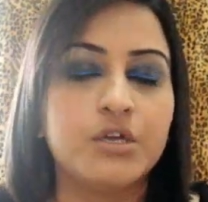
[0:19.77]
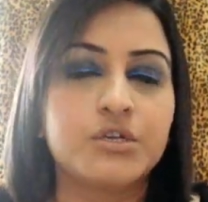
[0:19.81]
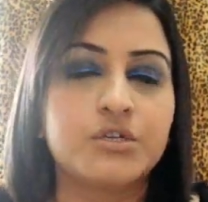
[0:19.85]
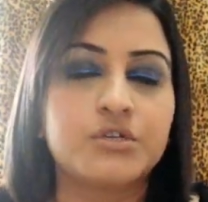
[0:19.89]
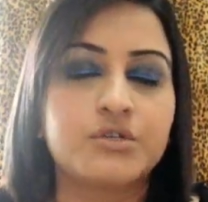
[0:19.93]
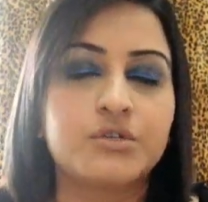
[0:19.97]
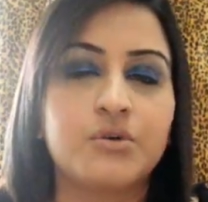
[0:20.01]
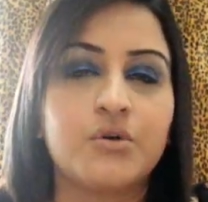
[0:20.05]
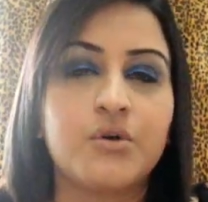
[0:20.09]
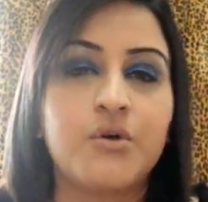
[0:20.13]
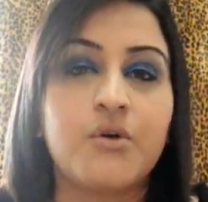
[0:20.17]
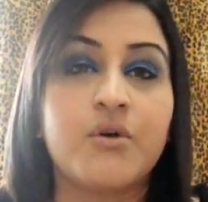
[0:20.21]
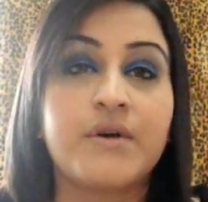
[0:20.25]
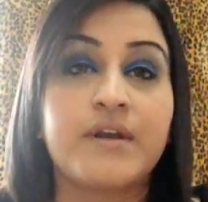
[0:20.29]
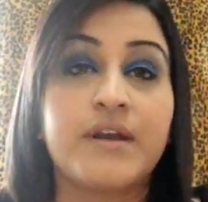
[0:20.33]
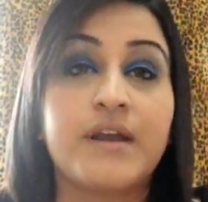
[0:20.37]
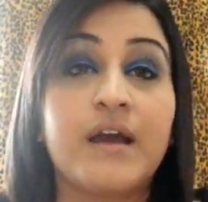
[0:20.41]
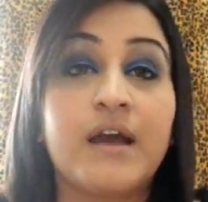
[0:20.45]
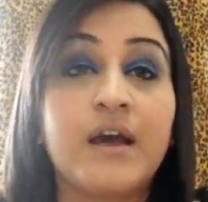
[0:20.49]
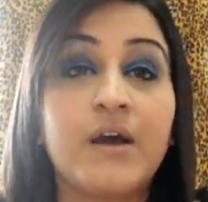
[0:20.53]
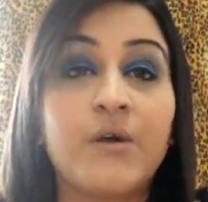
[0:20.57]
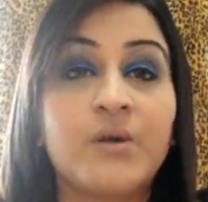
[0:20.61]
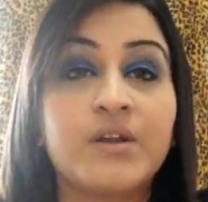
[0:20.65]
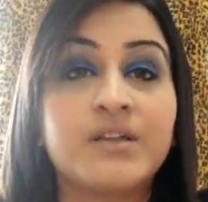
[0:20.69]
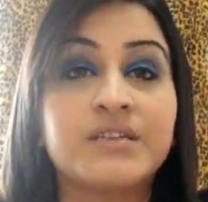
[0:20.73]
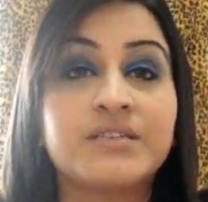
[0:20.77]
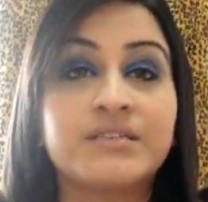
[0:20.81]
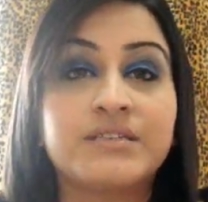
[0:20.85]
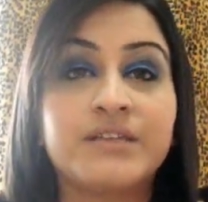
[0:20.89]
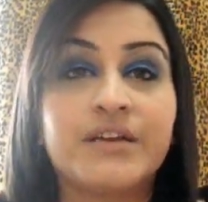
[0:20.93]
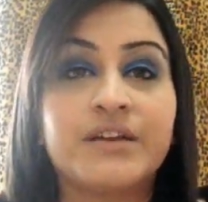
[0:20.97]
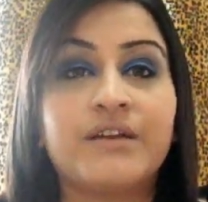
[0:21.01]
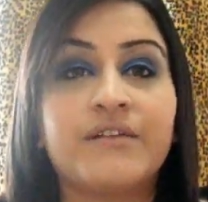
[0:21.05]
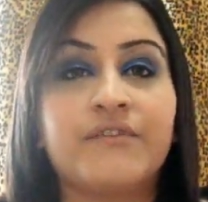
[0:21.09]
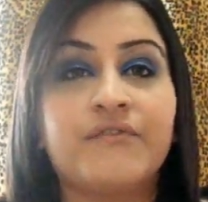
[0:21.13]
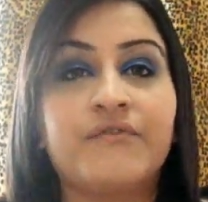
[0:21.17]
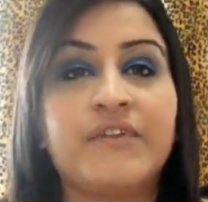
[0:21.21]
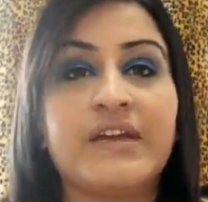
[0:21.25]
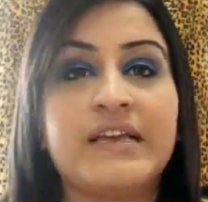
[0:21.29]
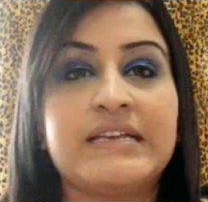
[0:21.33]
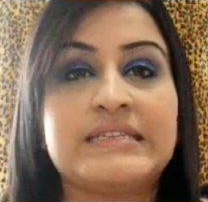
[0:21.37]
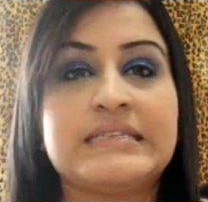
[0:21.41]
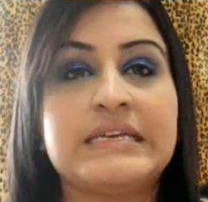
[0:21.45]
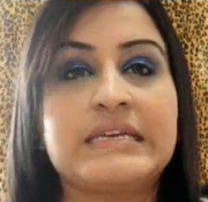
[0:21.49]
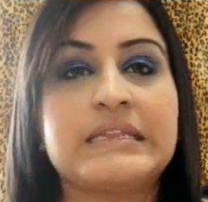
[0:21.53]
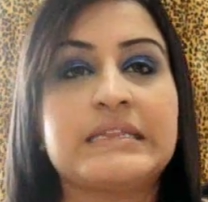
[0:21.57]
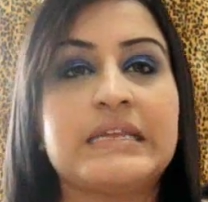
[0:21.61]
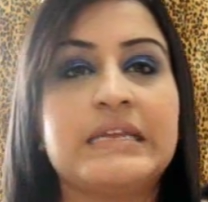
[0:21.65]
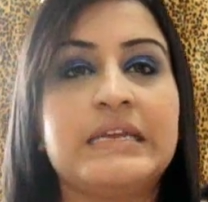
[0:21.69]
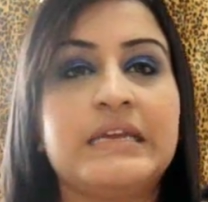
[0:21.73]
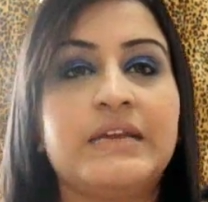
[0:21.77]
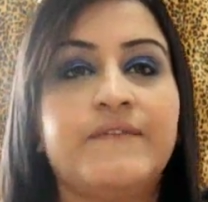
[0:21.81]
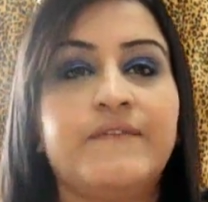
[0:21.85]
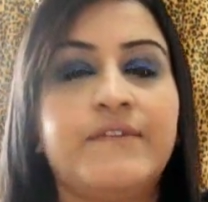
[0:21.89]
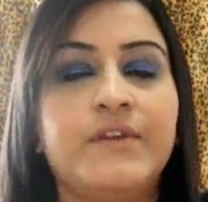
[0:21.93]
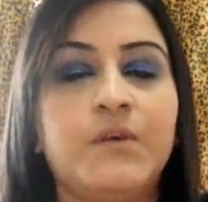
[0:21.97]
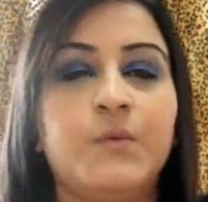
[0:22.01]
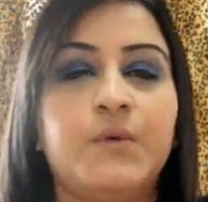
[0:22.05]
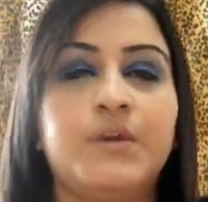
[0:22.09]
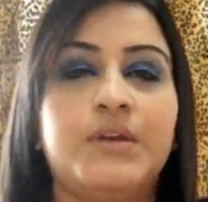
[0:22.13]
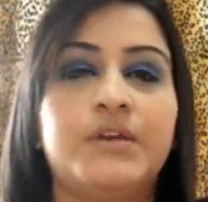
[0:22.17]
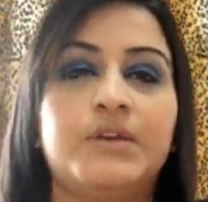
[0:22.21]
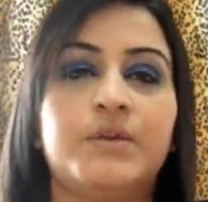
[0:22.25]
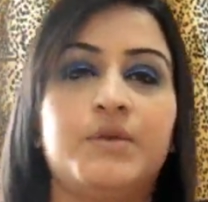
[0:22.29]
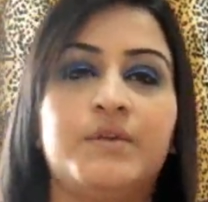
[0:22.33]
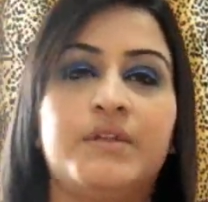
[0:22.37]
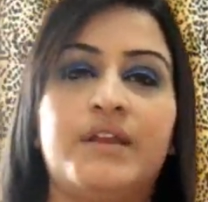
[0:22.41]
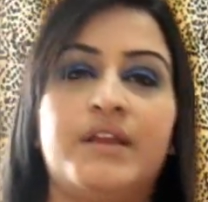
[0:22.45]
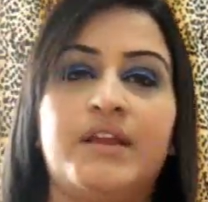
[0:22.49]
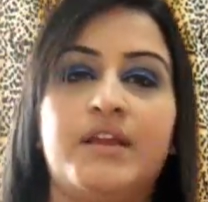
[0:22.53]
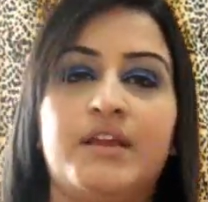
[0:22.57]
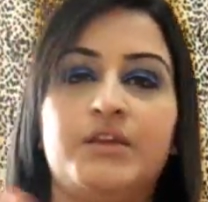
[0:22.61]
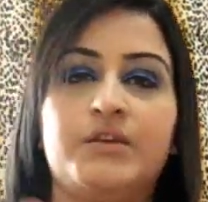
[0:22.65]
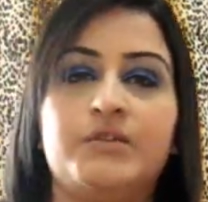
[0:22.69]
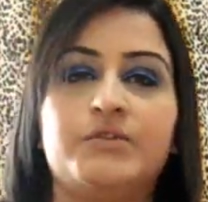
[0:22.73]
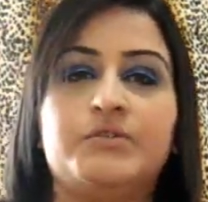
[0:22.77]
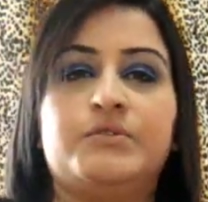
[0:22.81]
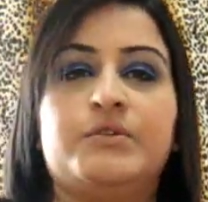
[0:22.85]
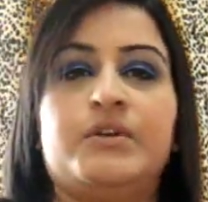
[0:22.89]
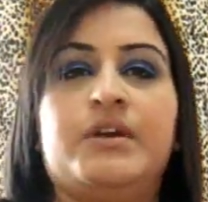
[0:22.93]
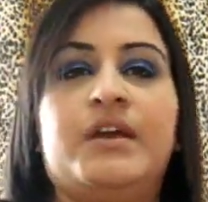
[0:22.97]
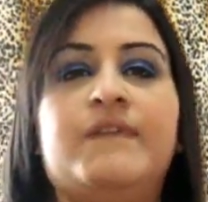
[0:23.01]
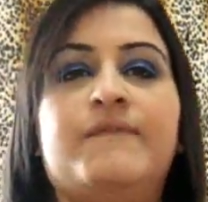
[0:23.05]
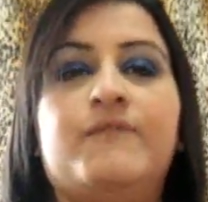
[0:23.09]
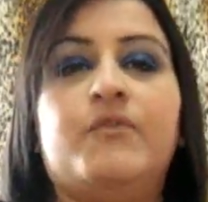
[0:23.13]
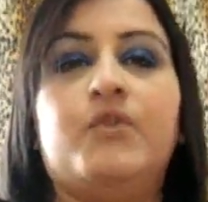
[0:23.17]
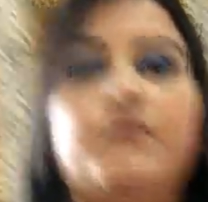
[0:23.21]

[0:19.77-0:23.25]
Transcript: So now instead of facing the lovely window that I used to have